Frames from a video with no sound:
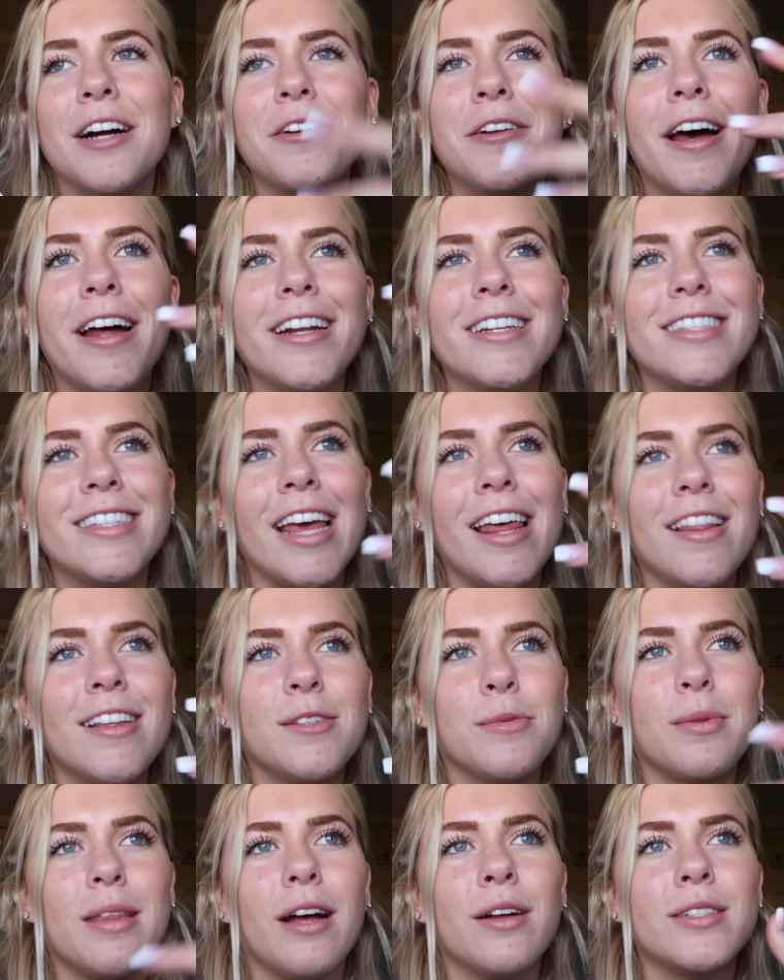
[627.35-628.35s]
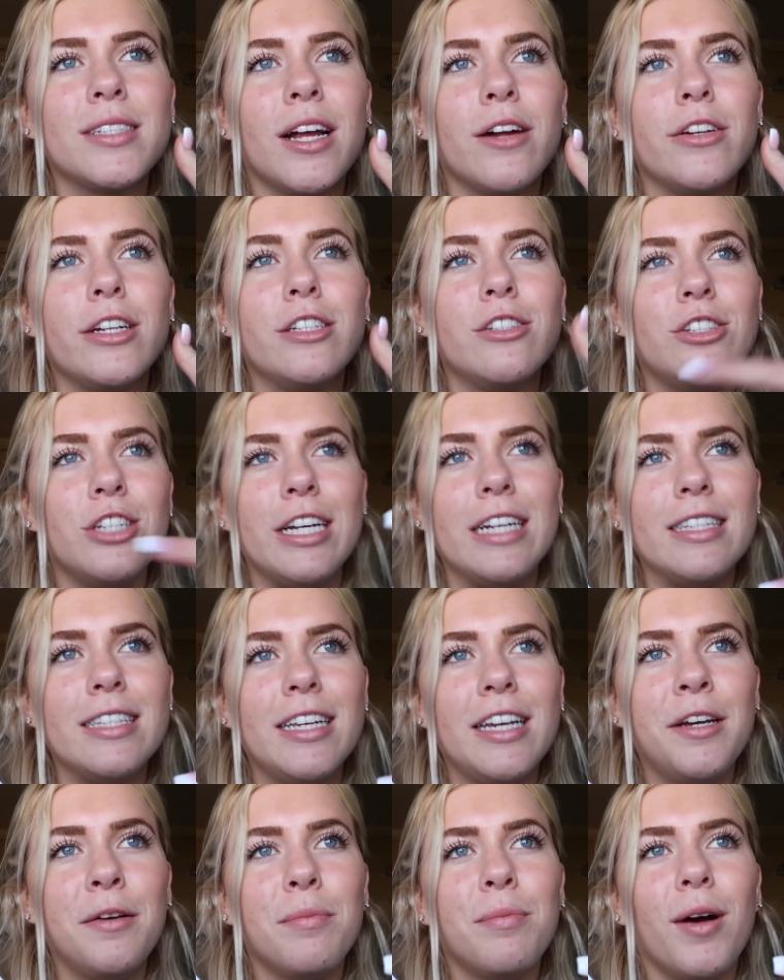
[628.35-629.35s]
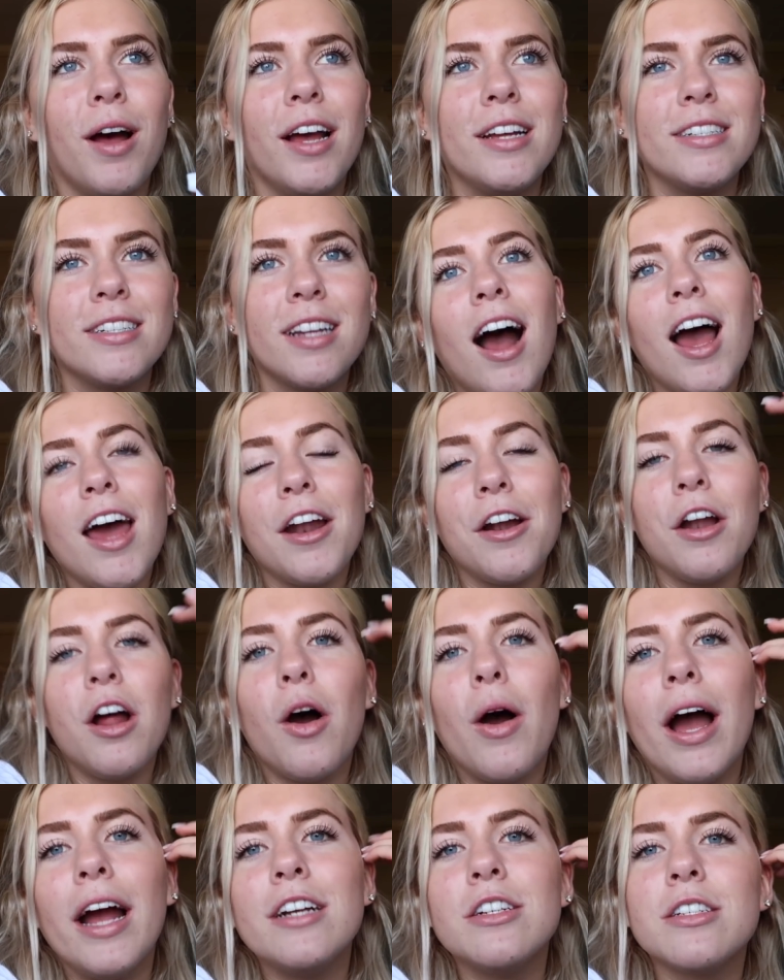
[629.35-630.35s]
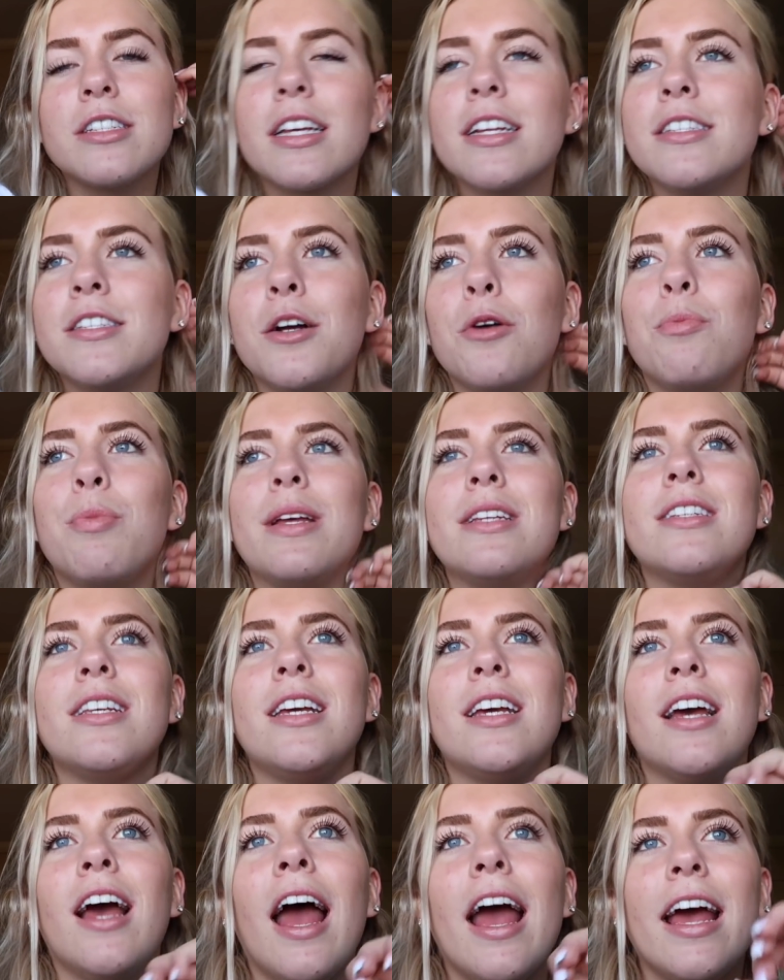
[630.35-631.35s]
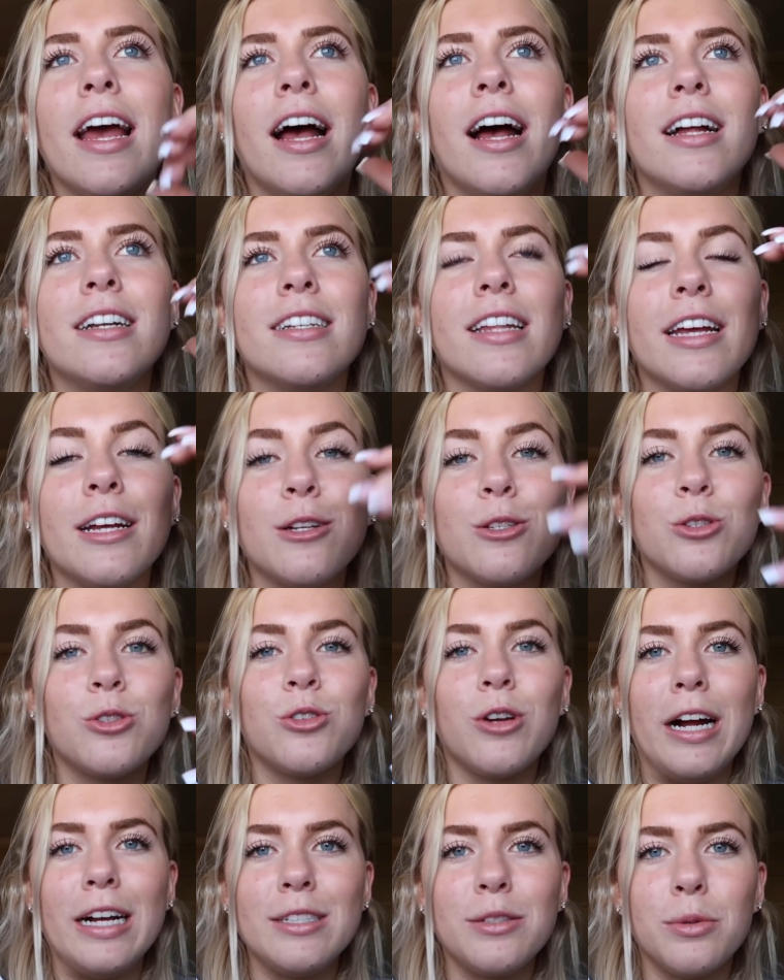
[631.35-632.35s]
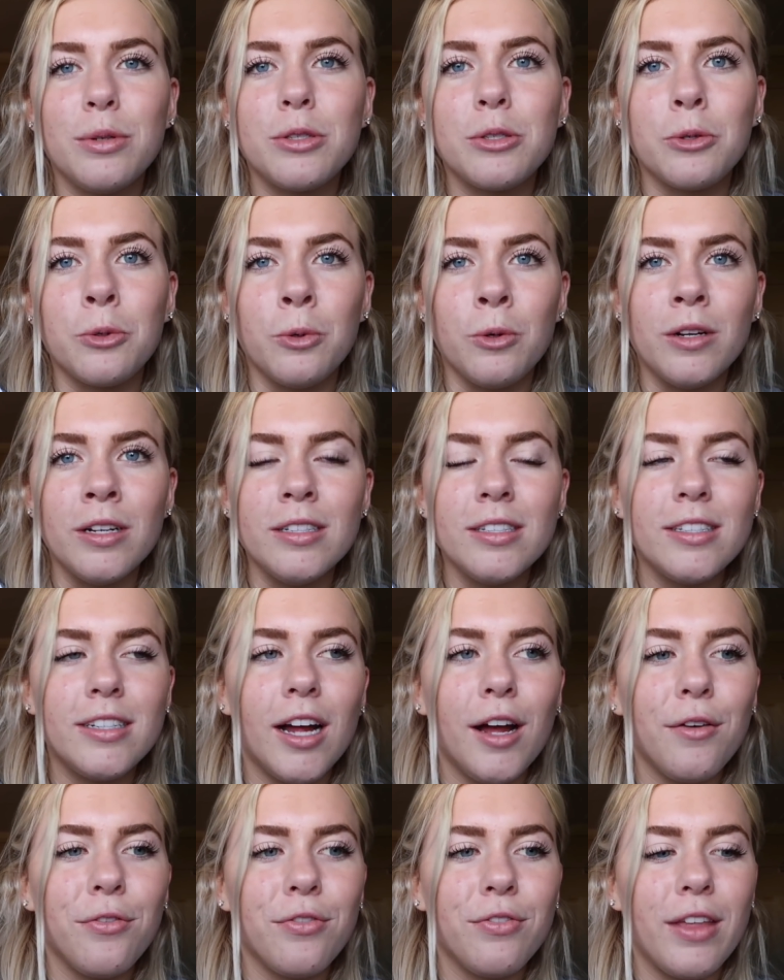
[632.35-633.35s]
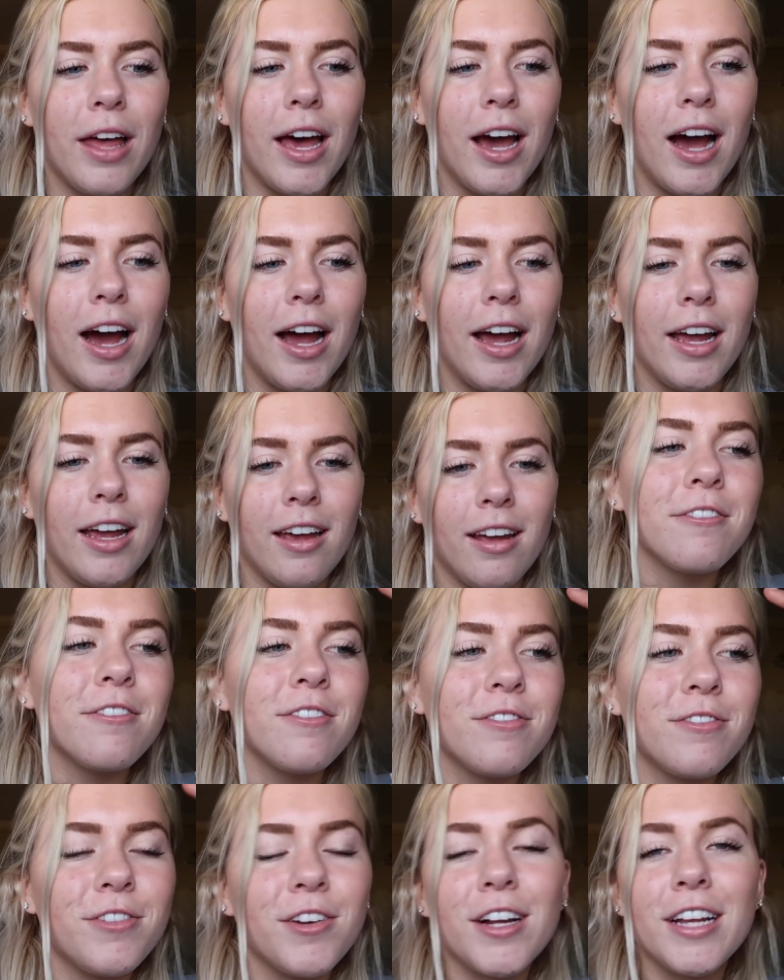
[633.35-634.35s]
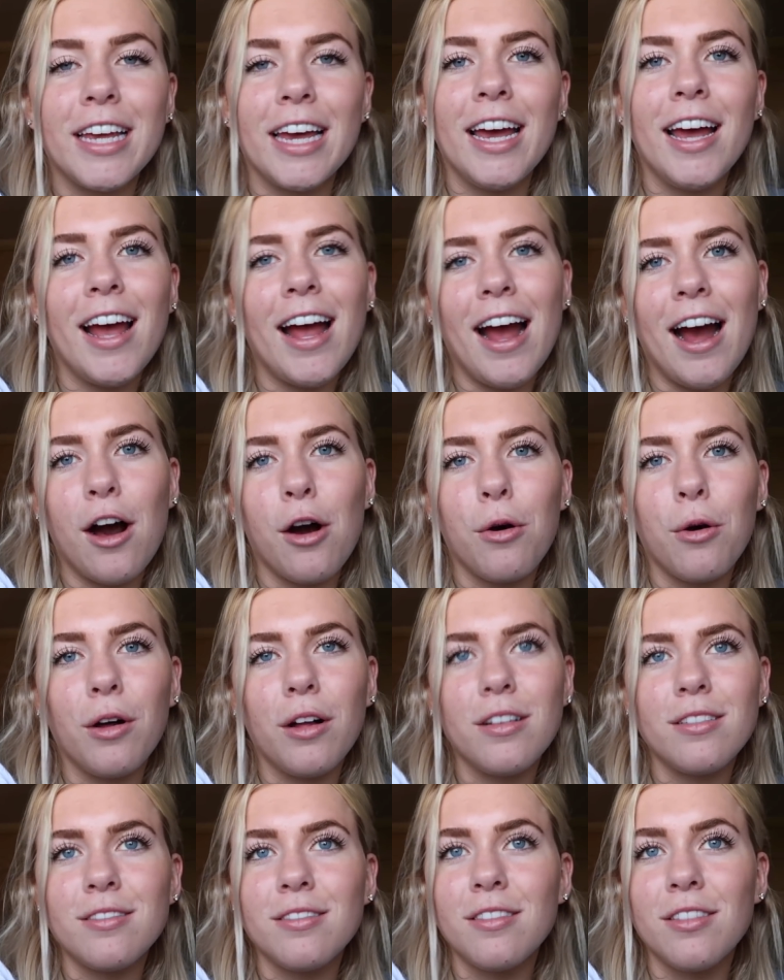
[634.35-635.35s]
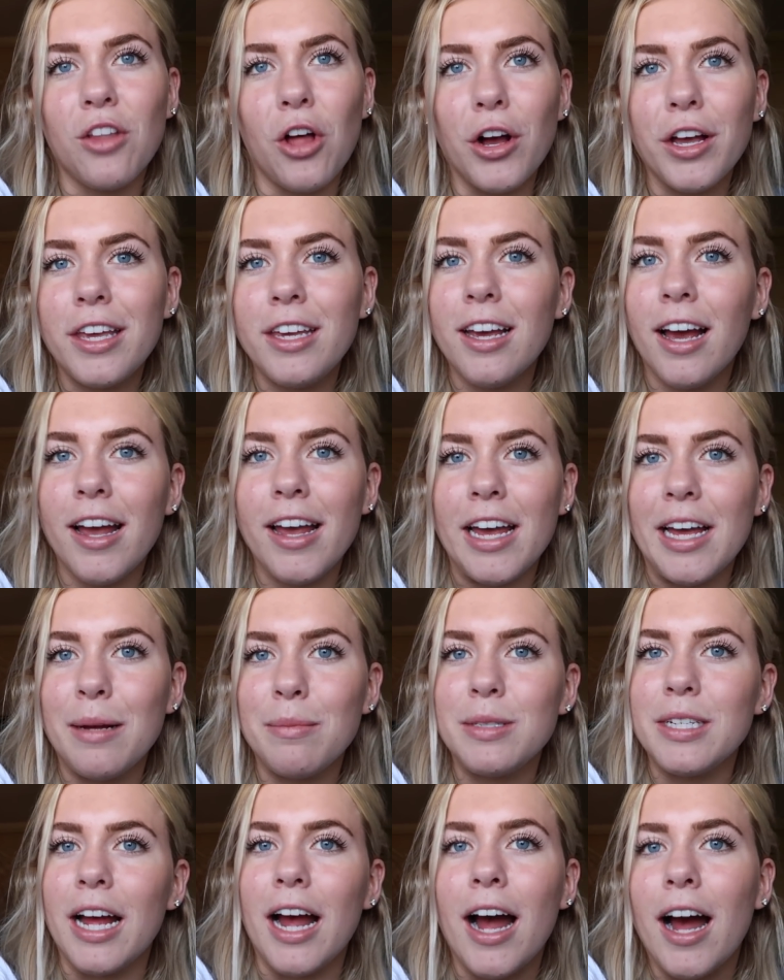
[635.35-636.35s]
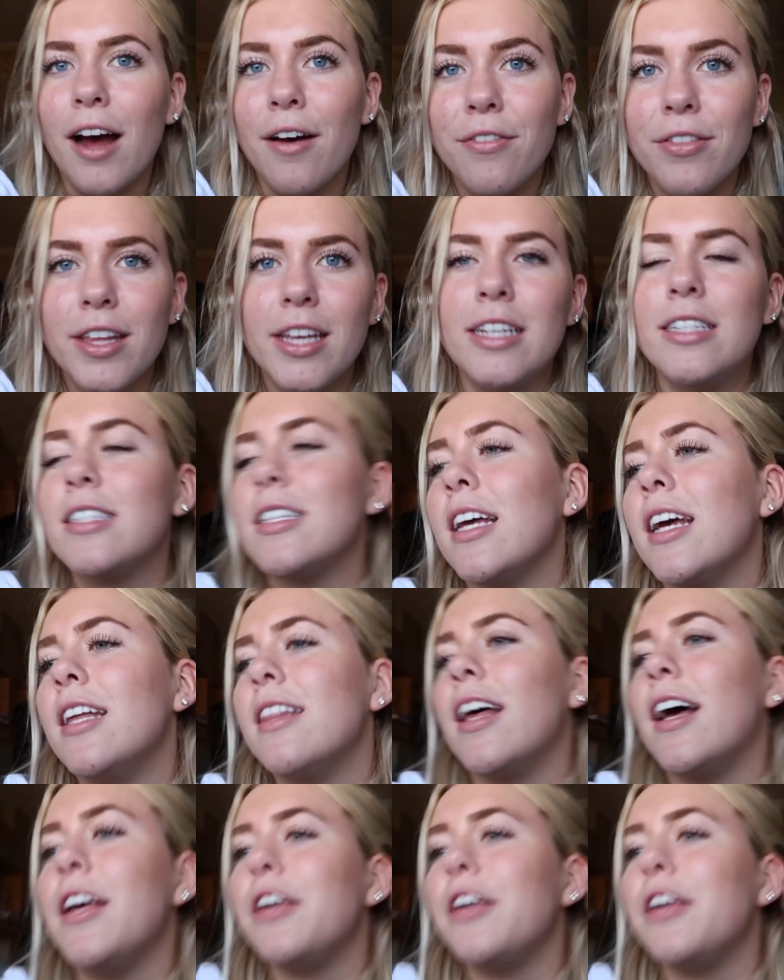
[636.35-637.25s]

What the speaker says: I don't know how to say this without sounding cheesy, but I don't know, I just get so busy and like stressed with school and stuff that I forget how lucky I am to have this and